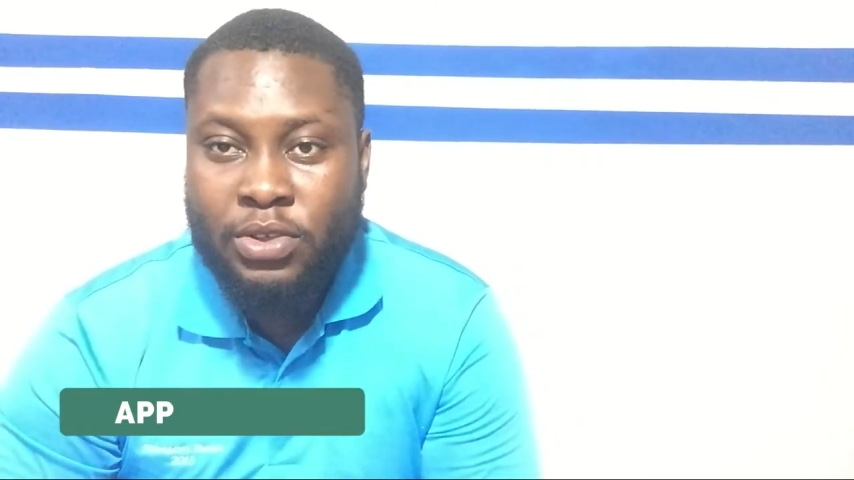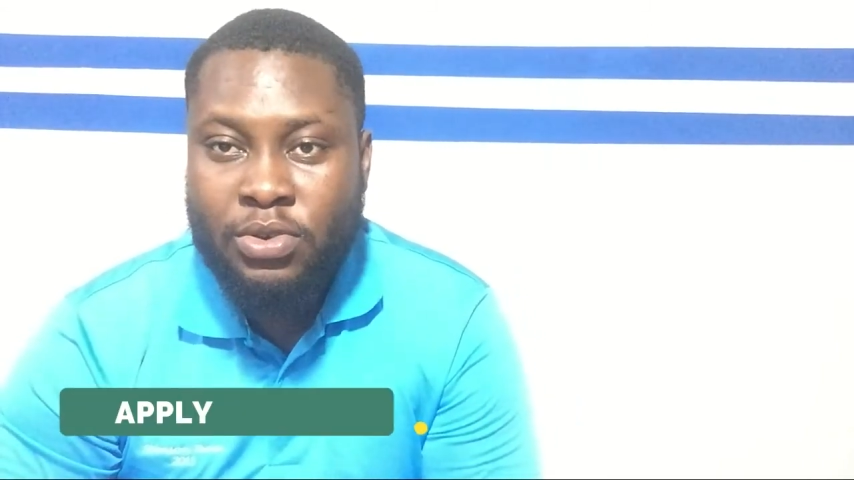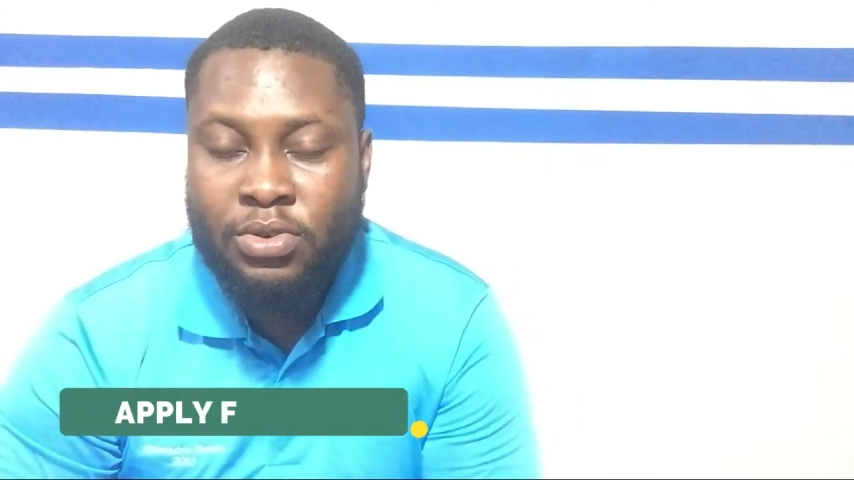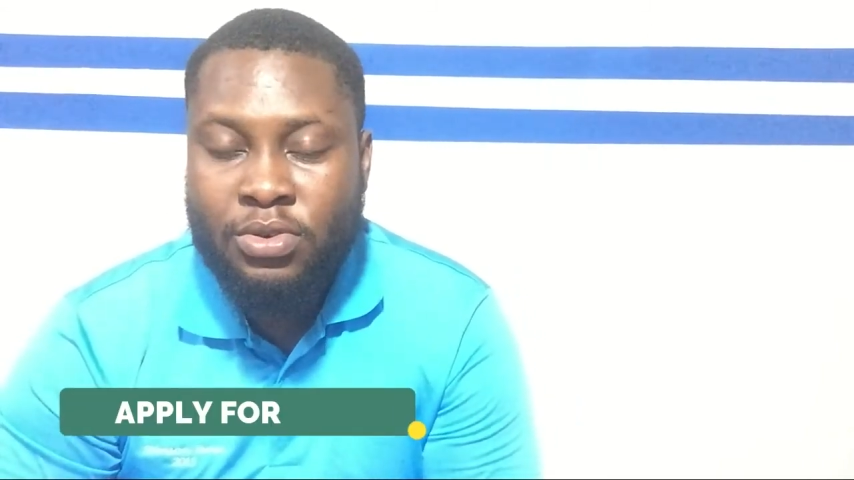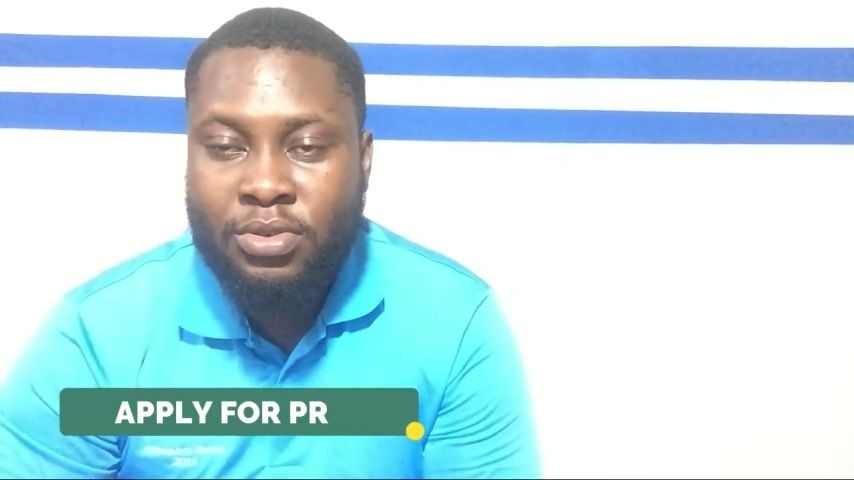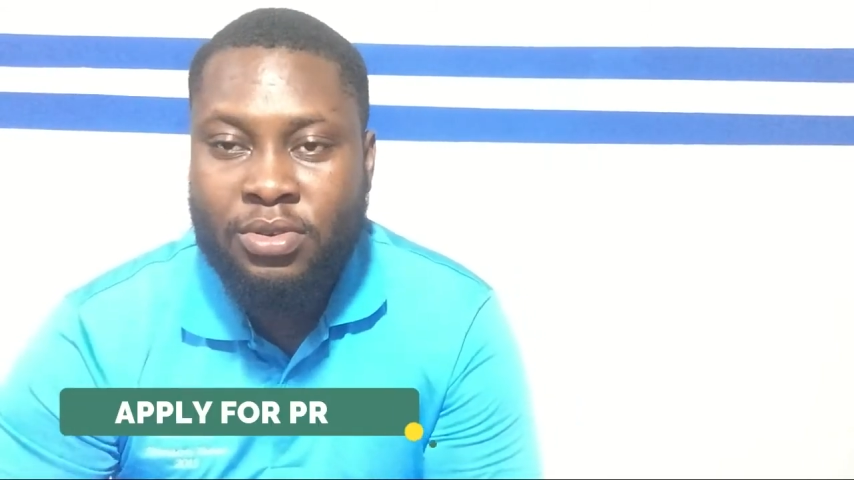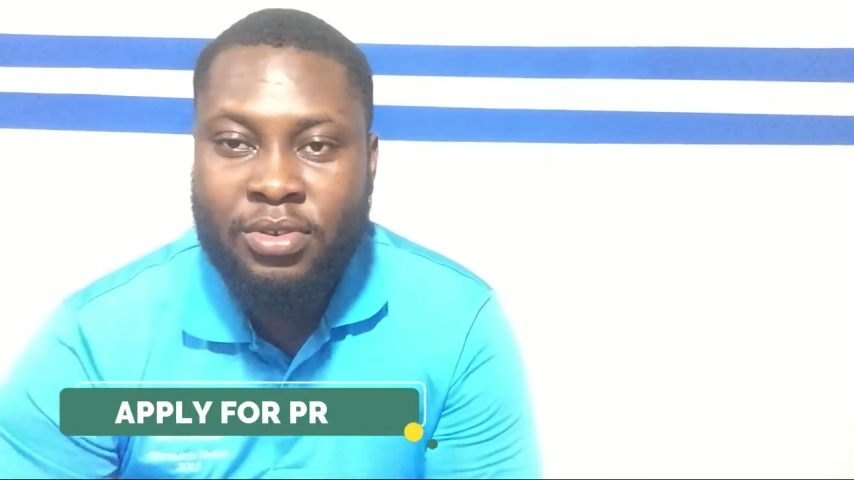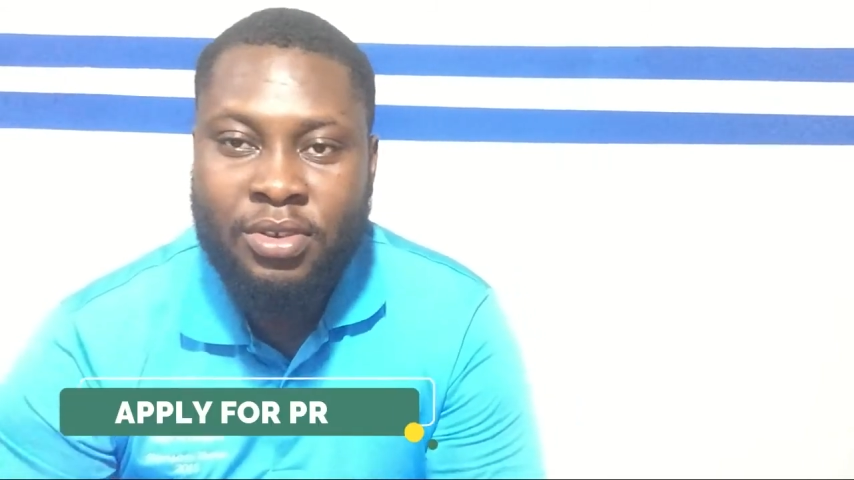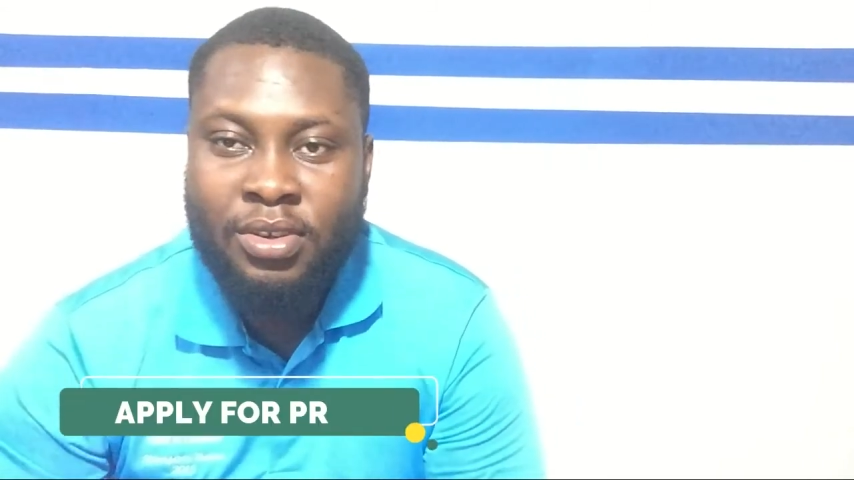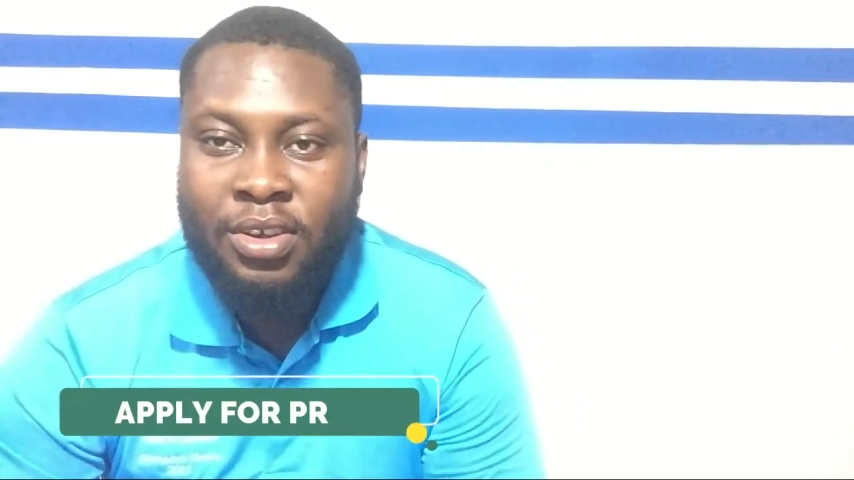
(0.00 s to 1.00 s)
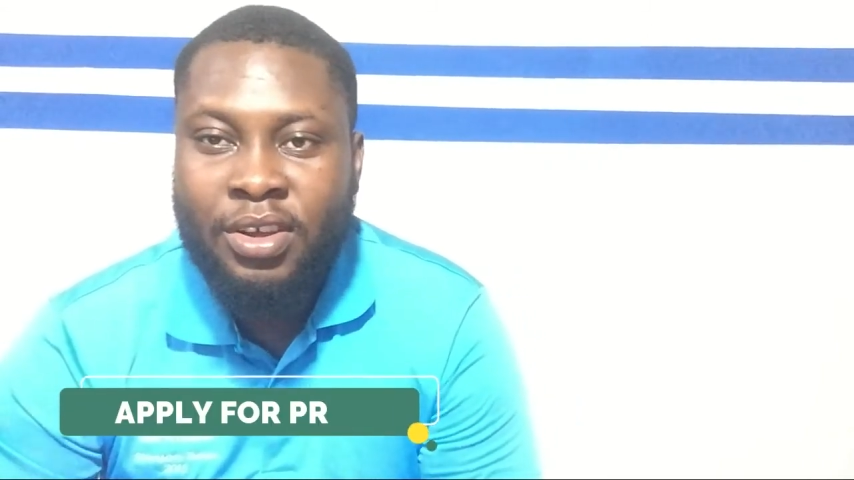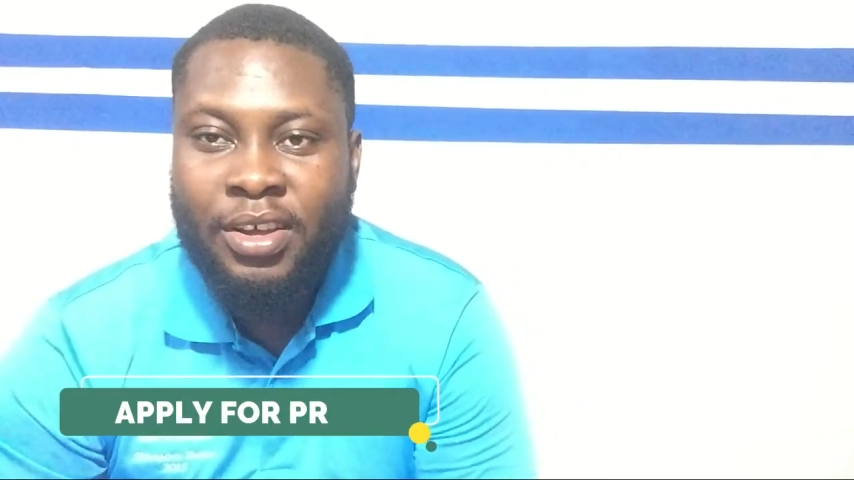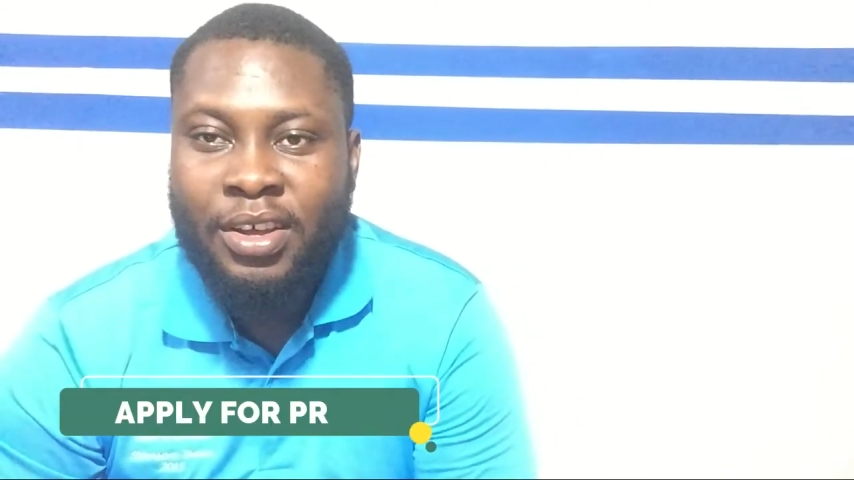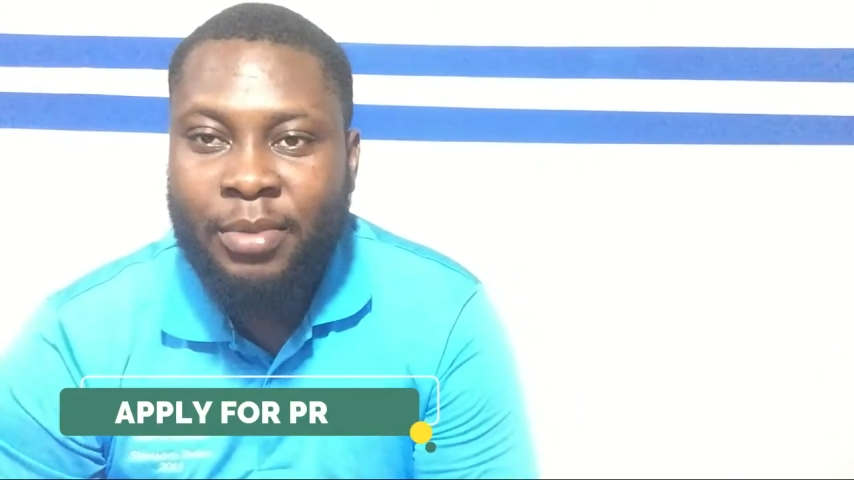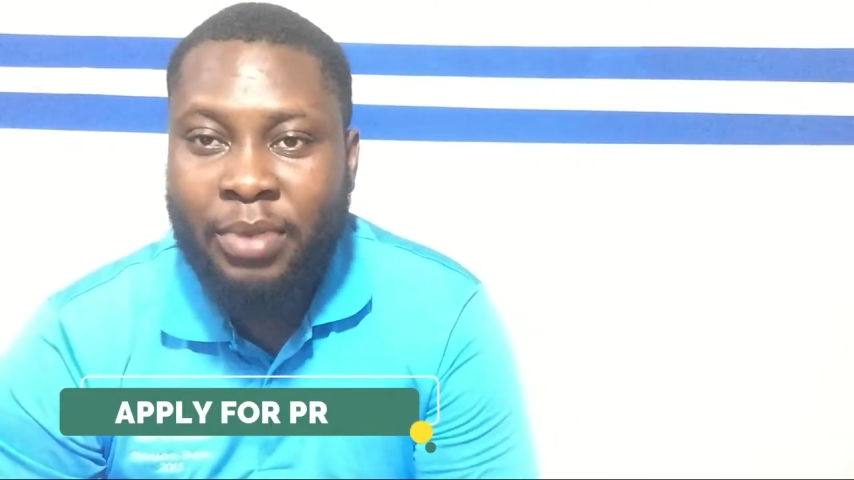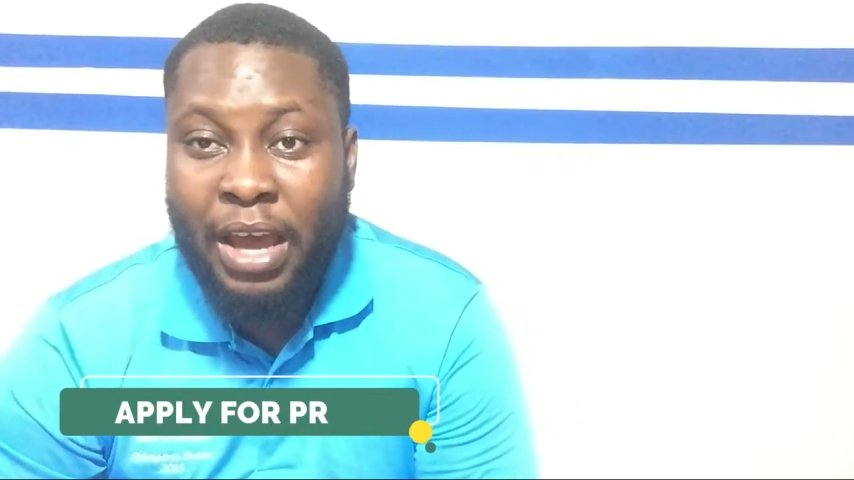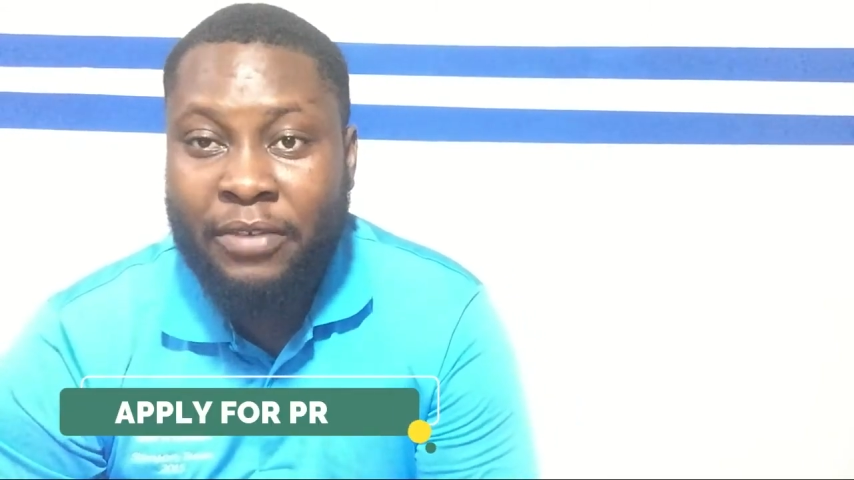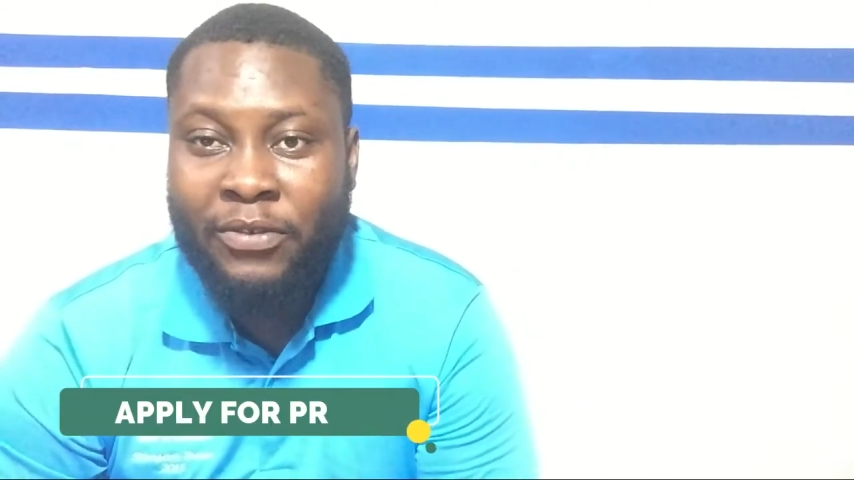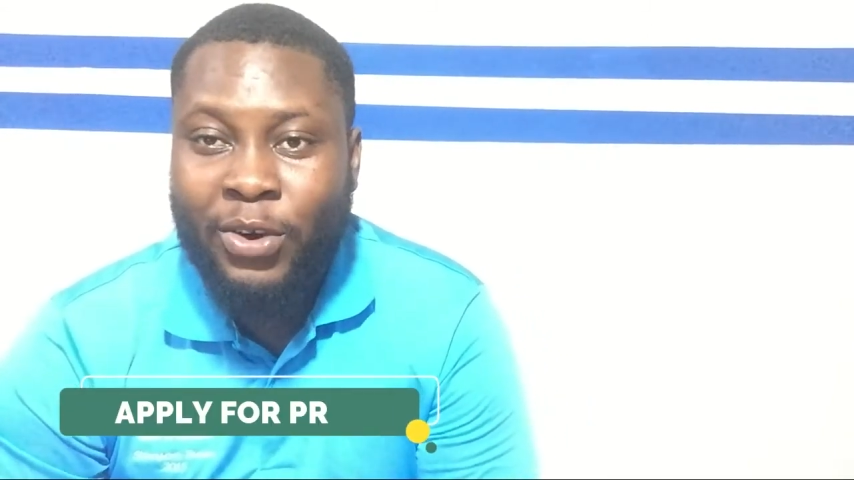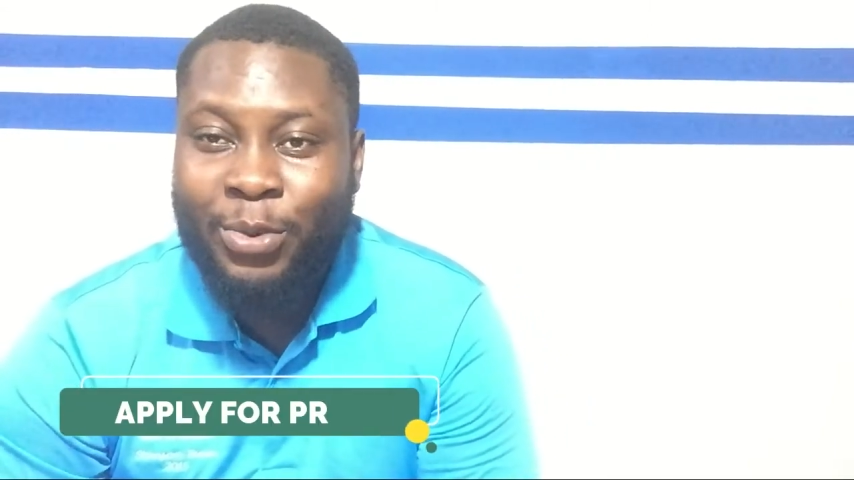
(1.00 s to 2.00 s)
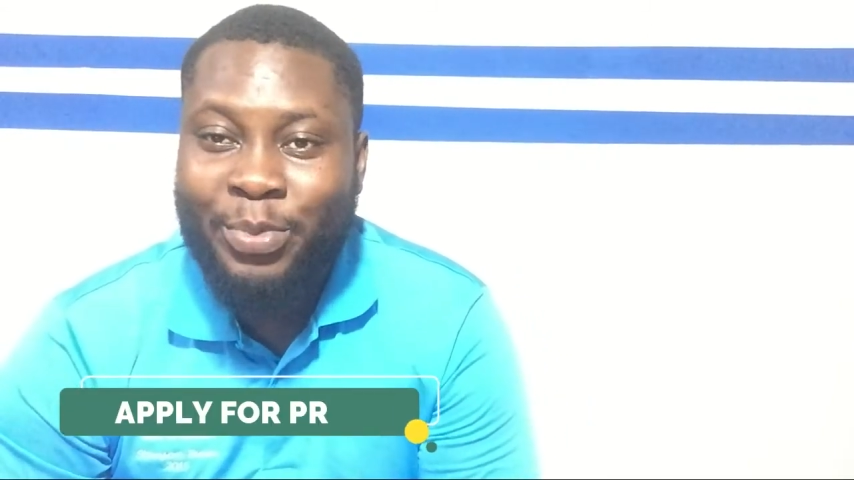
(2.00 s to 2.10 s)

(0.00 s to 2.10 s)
to applying for your